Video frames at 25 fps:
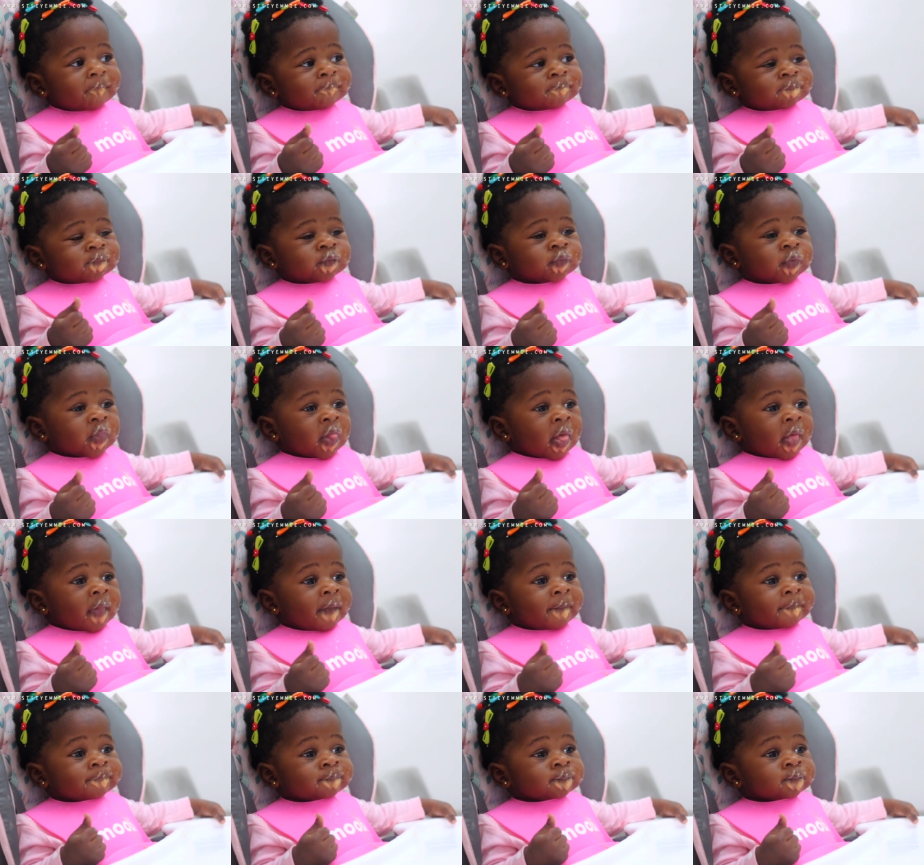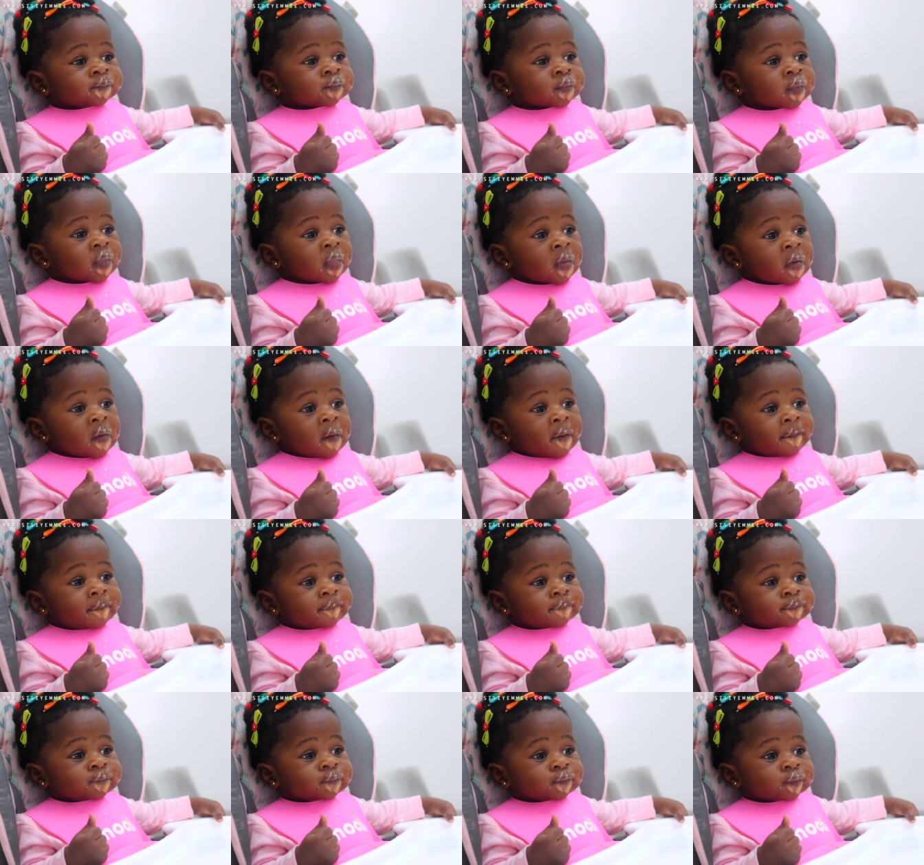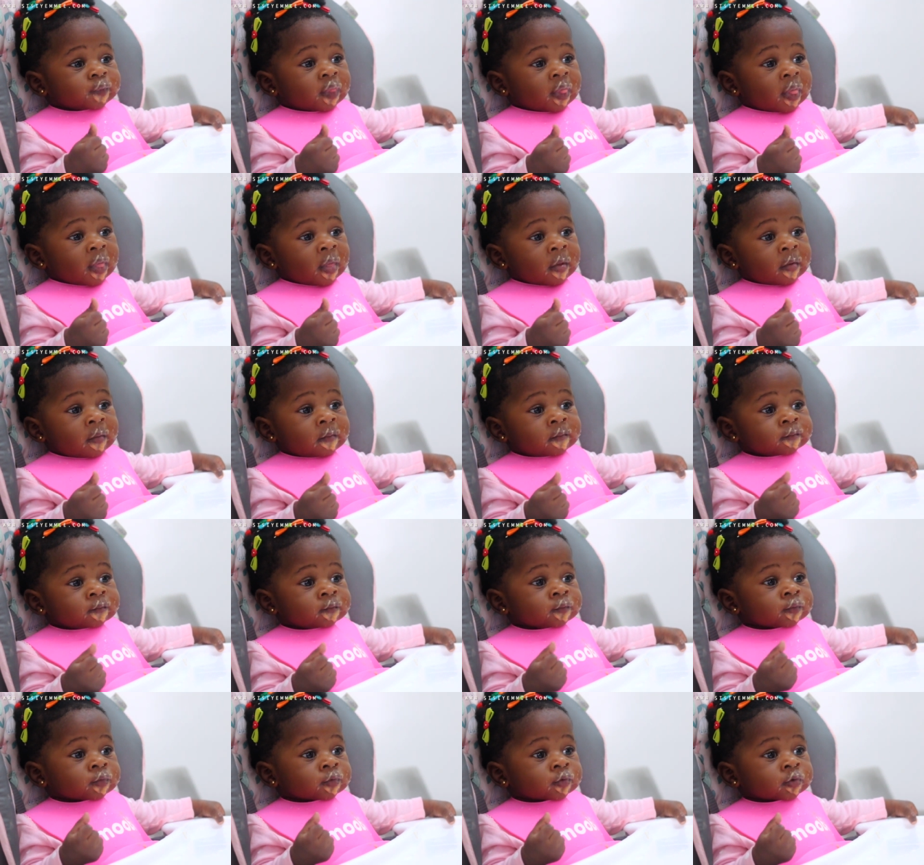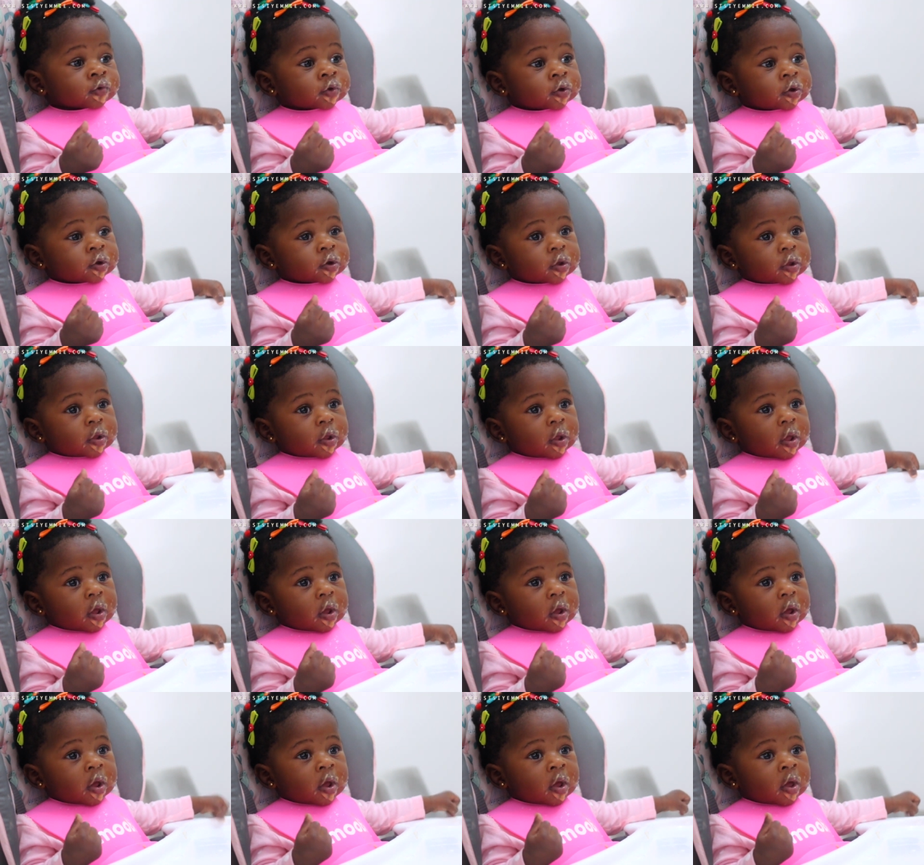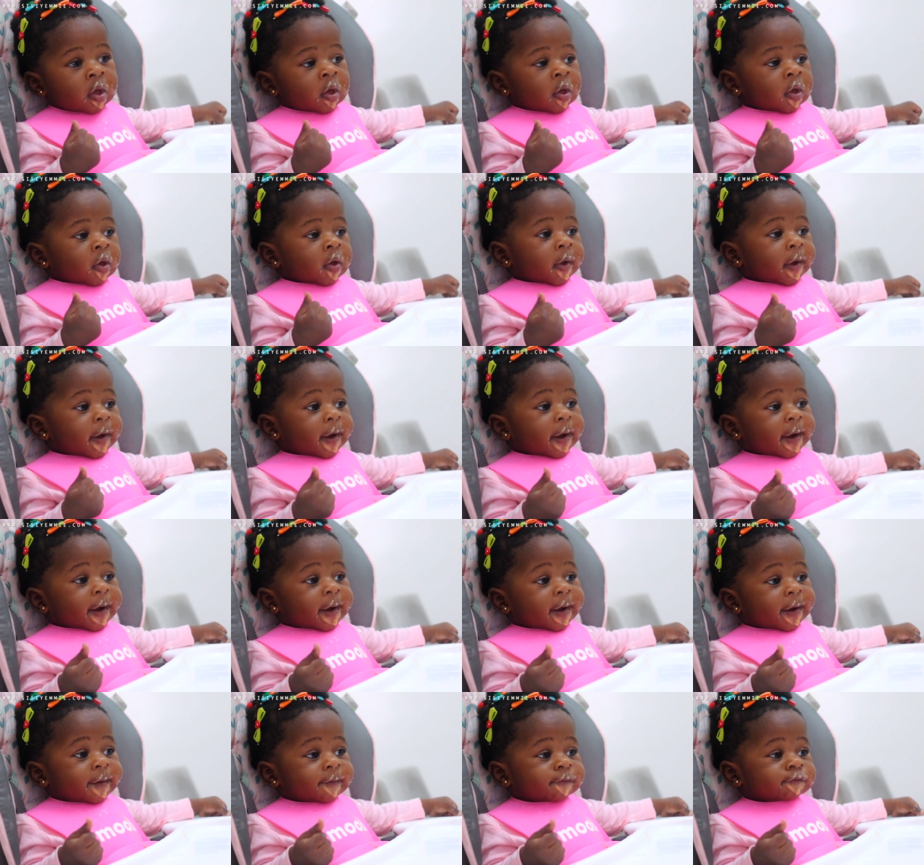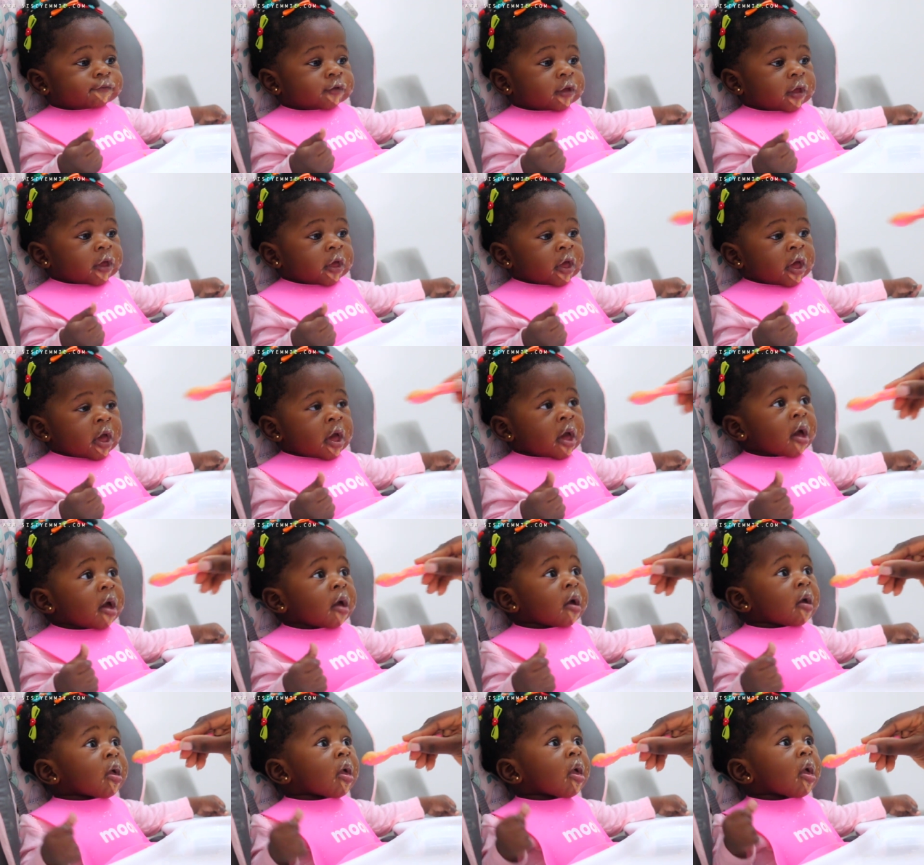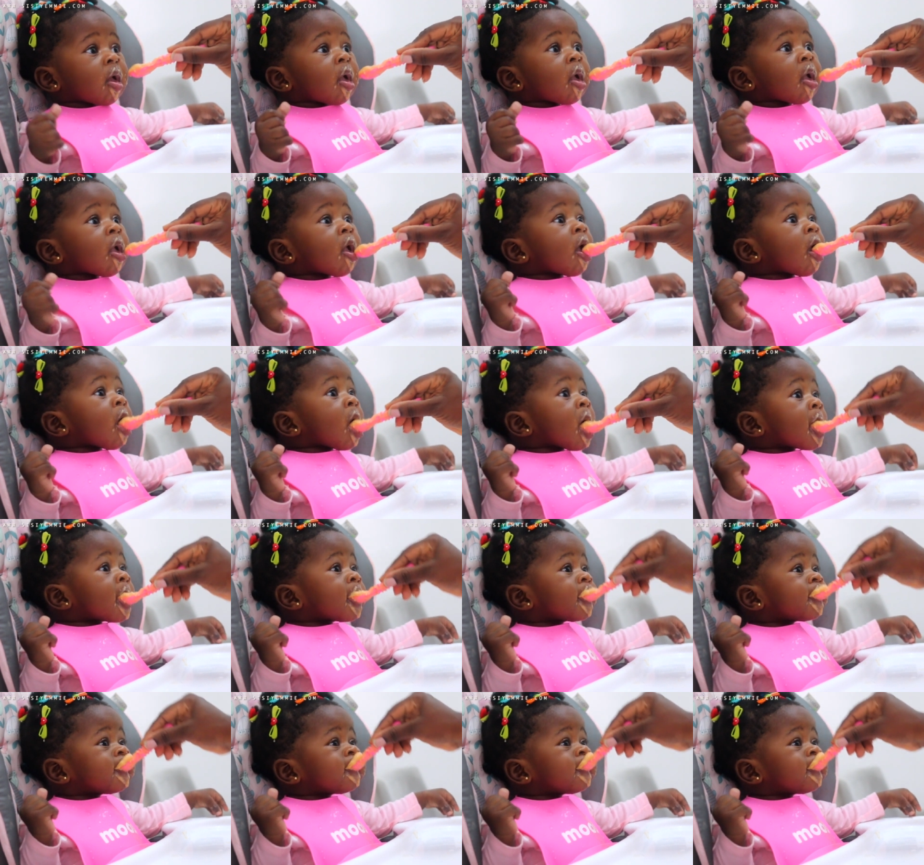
So I would say this is like the 5th time Tiara has had this meal.